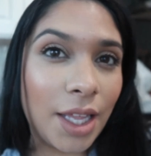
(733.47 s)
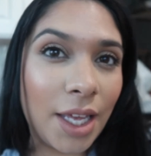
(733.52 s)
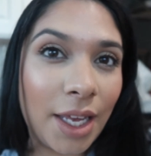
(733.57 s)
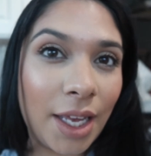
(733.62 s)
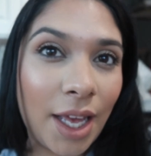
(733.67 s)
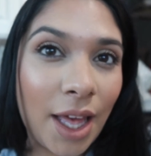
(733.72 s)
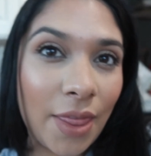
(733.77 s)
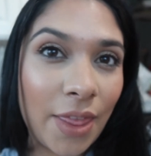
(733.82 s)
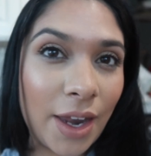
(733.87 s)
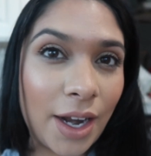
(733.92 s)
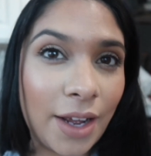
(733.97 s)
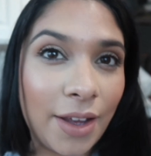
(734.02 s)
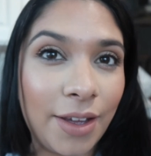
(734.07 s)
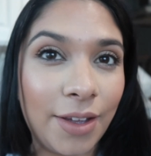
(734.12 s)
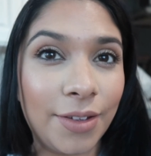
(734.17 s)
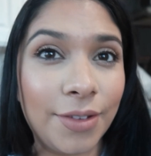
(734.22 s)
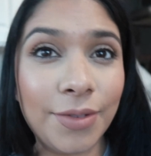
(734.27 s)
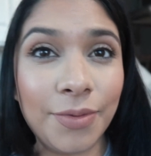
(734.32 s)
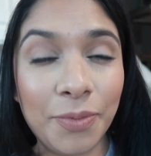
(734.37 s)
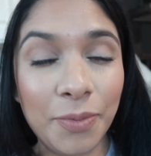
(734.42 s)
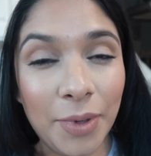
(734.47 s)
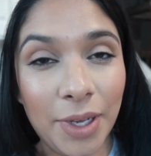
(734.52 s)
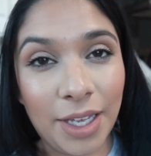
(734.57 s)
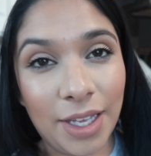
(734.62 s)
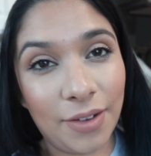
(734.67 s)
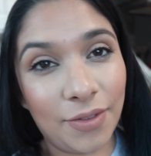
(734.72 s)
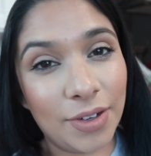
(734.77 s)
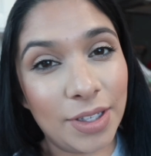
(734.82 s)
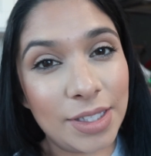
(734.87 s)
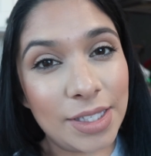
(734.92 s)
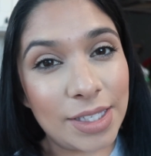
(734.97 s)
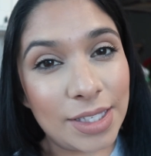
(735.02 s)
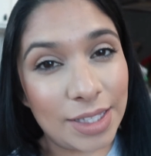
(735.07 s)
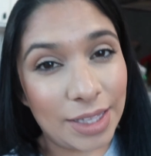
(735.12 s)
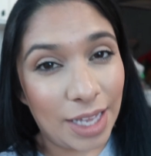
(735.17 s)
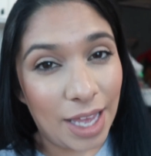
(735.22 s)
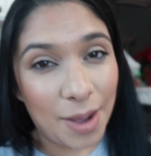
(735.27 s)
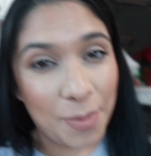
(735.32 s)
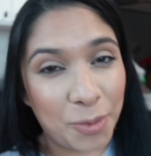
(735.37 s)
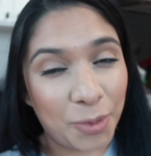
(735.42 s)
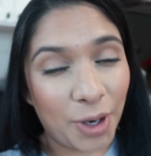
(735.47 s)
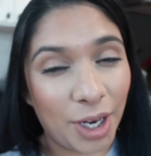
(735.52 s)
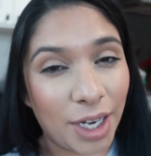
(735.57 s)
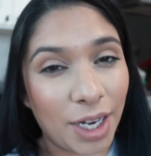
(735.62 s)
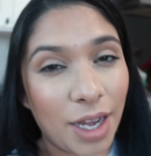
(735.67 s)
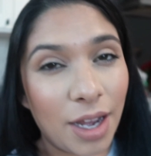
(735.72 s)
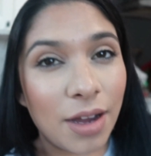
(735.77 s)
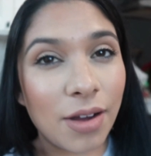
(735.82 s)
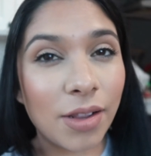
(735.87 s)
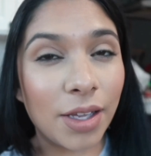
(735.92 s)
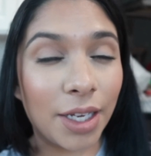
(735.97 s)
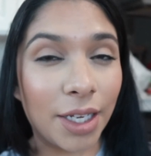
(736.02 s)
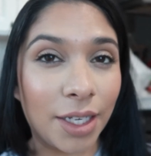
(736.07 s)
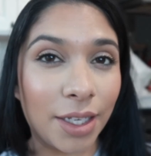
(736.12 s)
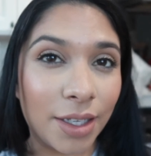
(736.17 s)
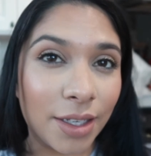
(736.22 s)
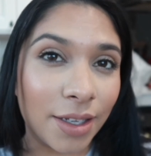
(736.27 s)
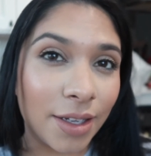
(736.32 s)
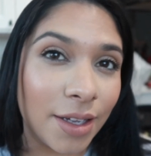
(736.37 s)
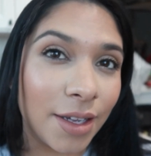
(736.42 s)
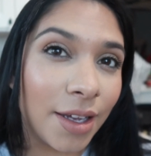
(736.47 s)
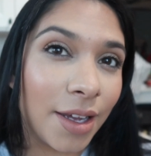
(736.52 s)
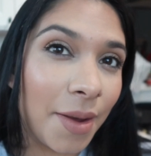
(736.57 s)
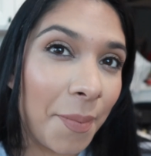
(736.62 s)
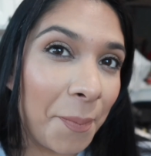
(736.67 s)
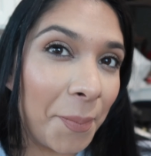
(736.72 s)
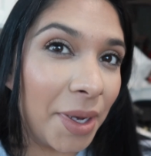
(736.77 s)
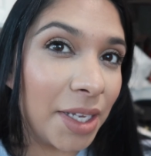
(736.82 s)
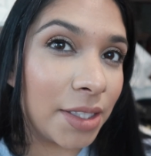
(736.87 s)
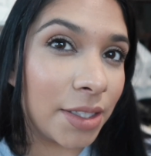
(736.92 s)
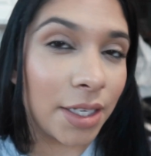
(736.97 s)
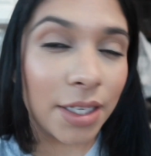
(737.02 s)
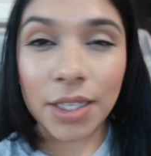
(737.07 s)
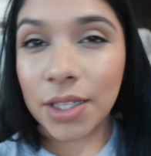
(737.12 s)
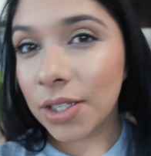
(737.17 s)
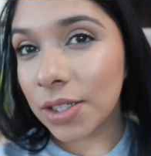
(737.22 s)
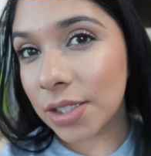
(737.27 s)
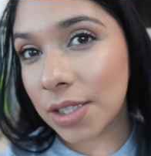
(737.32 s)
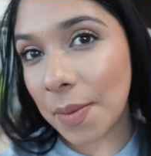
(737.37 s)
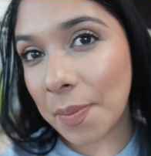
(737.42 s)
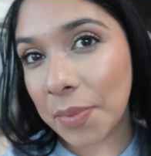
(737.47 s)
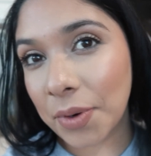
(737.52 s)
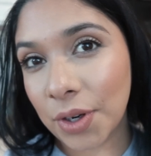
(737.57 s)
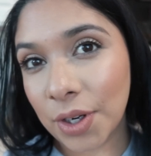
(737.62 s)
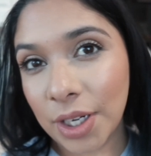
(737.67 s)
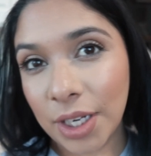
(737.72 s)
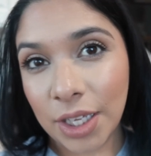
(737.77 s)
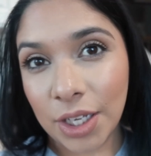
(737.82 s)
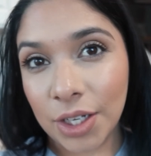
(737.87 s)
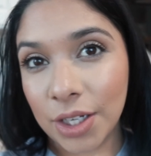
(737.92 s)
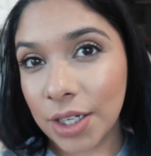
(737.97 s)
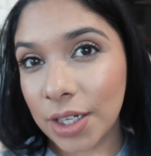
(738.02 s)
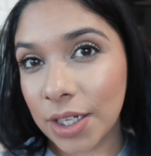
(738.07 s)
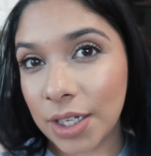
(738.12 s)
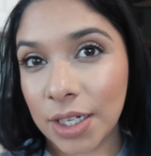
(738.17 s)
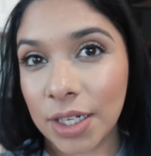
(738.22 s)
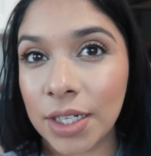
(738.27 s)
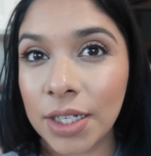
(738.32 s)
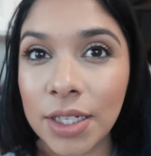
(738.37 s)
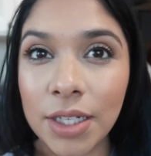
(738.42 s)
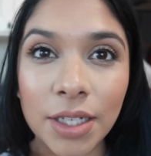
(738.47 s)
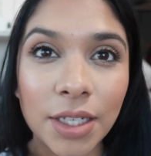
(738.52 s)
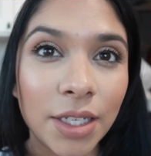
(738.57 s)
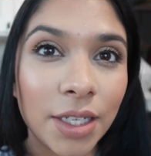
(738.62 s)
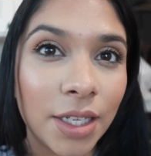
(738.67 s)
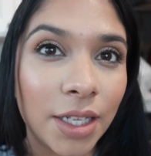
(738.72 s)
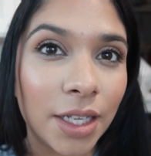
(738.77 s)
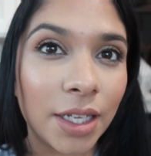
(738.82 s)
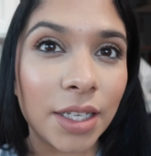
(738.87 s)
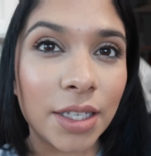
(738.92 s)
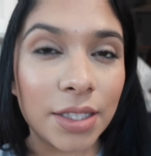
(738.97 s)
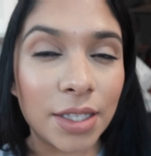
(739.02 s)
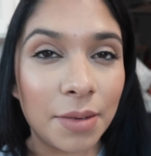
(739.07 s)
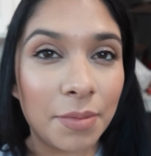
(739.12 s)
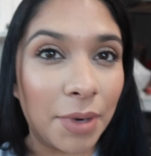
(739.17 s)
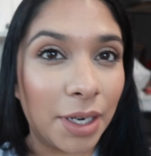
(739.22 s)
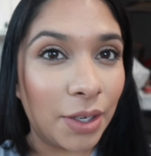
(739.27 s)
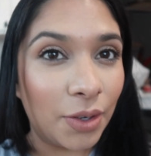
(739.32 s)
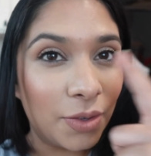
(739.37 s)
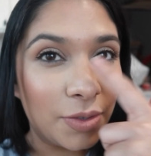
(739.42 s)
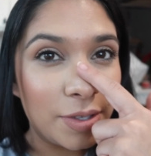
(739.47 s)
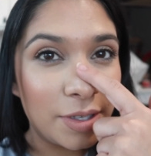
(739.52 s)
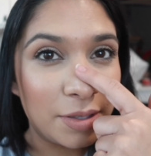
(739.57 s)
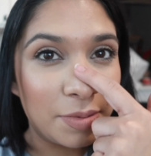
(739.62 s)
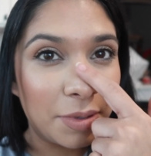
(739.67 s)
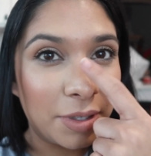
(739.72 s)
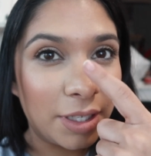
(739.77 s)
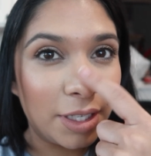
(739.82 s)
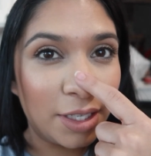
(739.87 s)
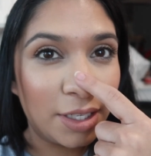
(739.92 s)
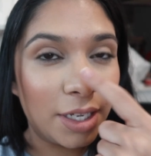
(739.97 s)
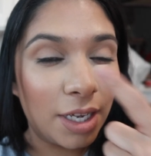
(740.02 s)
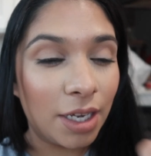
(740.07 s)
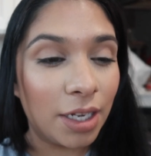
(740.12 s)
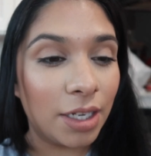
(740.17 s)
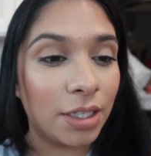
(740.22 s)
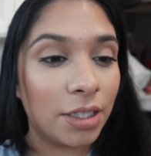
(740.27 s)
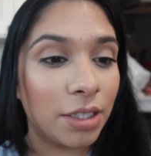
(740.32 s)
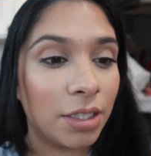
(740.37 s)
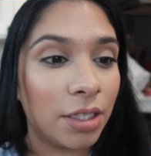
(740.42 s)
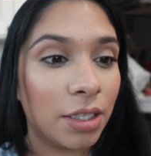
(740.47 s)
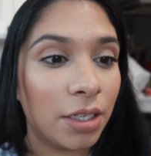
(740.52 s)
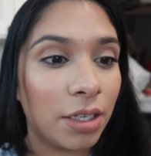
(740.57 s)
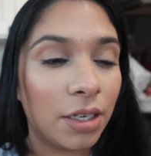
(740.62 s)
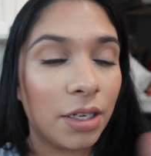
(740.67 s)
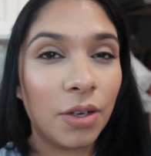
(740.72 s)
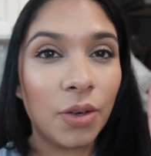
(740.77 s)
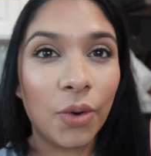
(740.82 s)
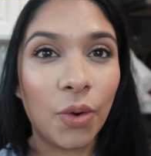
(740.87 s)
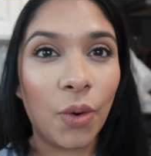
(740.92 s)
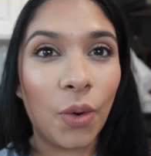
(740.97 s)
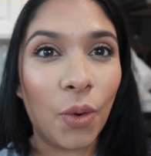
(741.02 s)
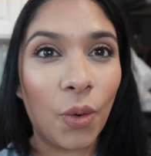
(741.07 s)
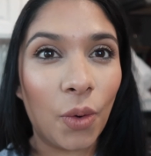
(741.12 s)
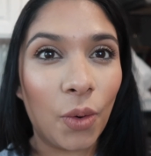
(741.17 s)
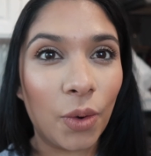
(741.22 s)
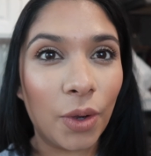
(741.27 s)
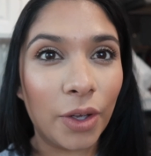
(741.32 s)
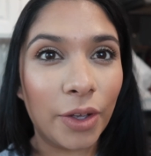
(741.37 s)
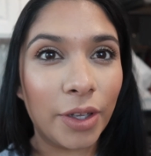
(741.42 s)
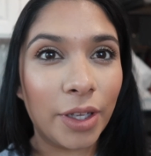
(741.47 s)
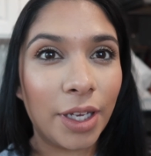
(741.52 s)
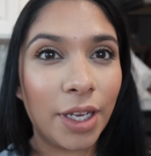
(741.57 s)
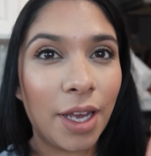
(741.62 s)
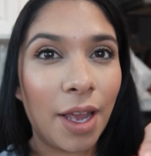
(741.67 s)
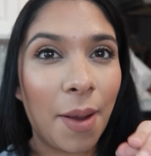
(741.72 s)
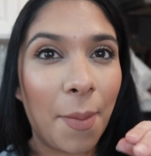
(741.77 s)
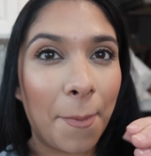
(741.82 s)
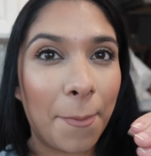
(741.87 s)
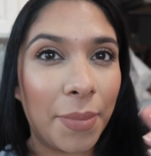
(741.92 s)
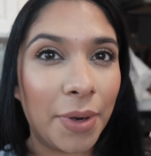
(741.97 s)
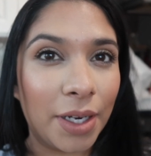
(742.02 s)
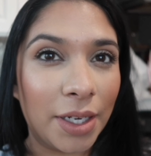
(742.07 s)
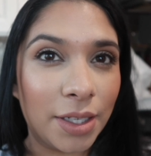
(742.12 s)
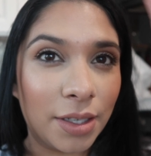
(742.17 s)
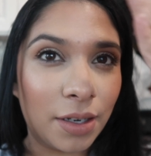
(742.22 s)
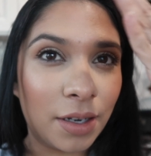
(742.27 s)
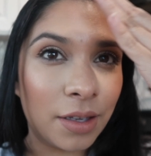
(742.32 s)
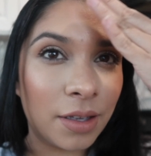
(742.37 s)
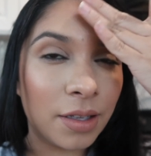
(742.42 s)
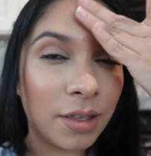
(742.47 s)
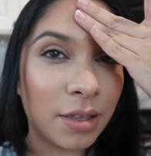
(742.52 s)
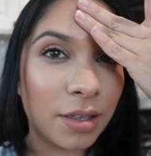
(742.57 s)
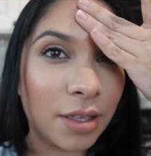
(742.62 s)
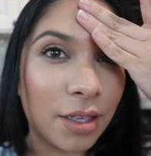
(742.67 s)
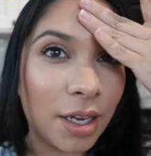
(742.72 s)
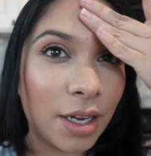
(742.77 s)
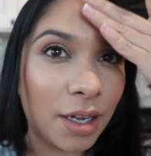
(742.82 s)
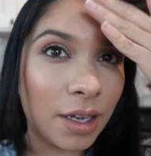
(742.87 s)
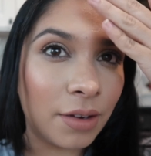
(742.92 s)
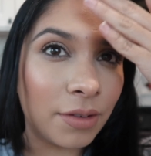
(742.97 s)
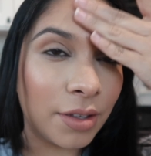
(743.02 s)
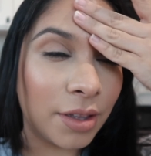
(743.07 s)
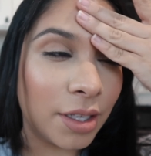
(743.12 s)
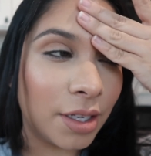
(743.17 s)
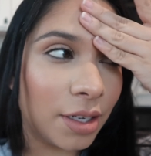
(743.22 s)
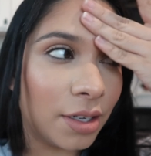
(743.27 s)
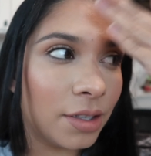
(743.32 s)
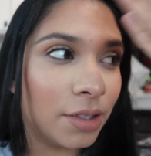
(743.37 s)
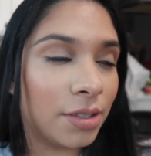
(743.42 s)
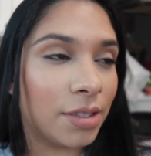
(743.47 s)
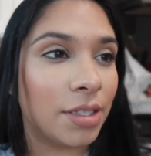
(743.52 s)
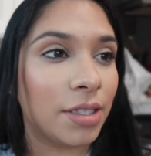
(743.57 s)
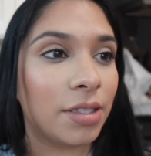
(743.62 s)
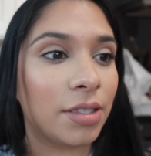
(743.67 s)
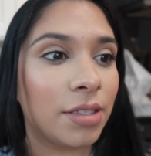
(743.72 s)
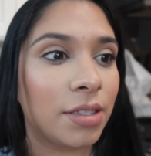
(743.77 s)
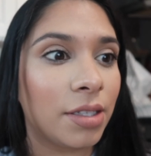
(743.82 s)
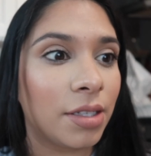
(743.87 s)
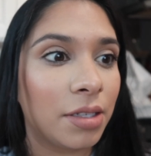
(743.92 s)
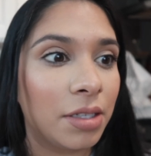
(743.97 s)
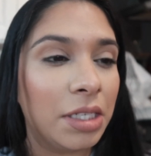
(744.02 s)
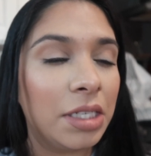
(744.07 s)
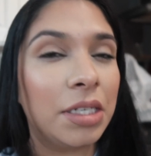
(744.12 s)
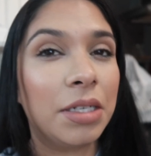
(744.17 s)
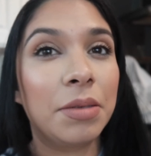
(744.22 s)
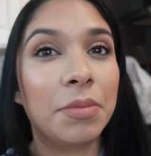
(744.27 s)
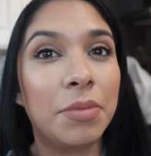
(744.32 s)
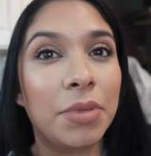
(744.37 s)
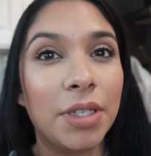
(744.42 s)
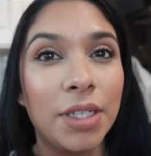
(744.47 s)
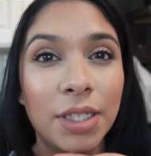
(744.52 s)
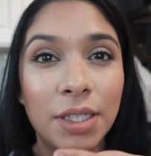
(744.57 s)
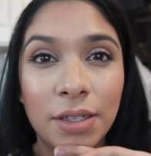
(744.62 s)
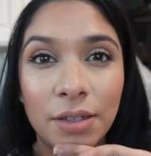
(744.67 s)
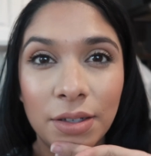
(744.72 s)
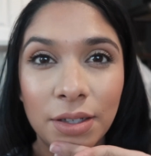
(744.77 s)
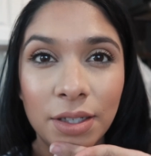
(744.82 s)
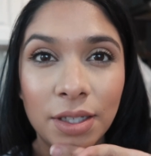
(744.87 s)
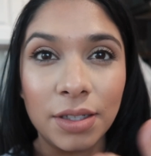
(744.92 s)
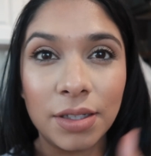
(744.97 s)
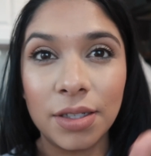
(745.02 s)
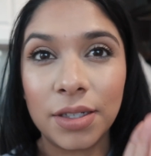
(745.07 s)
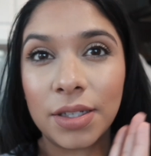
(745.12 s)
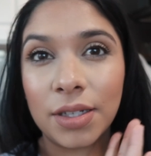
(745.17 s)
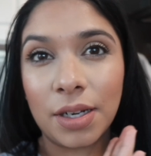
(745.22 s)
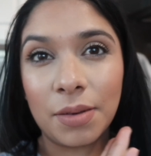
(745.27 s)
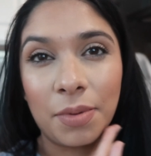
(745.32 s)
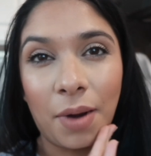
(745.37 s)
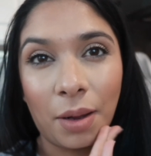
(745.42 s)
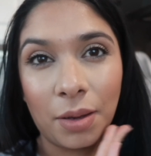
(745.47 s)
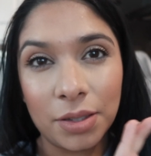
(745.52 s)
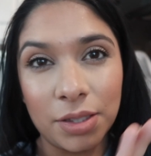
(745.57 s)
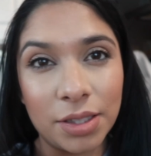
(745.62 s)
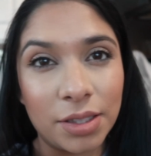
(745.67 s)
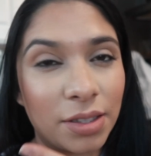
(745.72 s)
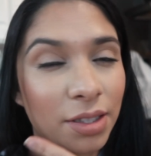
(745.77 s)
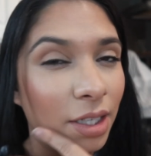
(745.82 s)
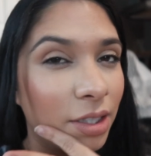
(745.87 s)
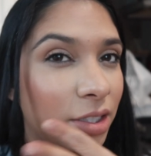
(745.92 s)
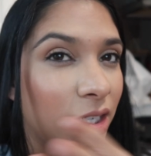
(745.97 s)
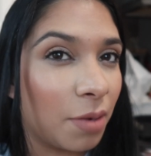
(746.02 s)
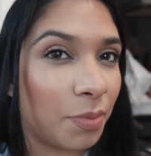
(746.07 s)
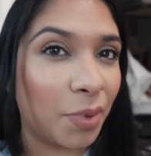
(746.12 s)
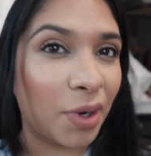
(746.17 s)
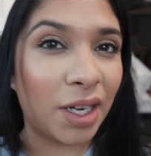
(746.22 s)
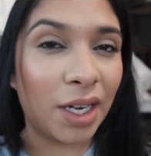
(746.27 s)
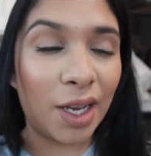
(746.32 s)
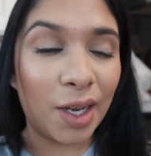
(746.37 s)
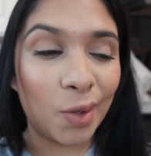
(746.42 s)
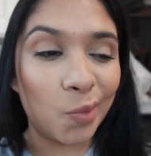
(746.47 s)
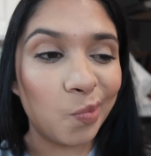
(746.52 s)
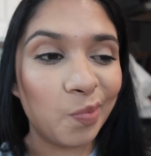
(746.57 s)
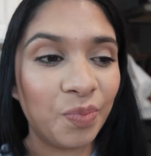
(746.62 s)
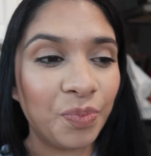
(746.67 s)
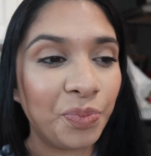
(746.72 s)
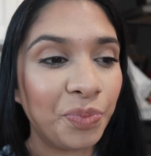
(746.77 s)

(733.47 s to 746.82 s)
like that I even slept right now, like my skin looks pretty good. Like I said, my nose is pretty oily, but other than that, everything else is pretty darn good. I'll probably just touch up right now,